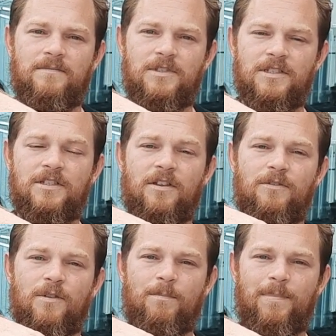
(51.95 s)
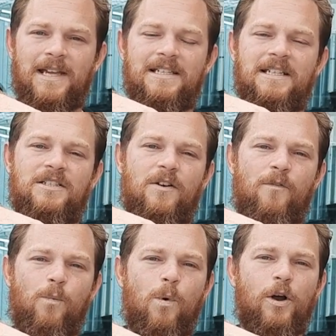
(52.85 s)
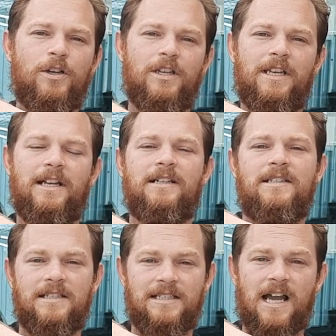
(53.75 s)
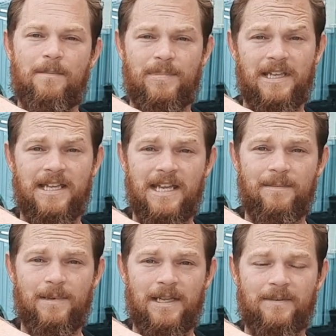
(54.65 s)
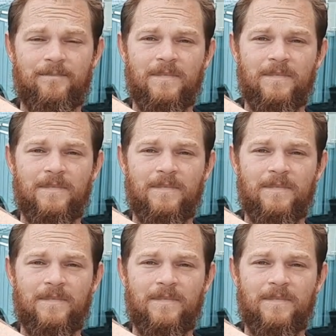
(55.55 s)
just go through the basics of what you need to start beekeeping.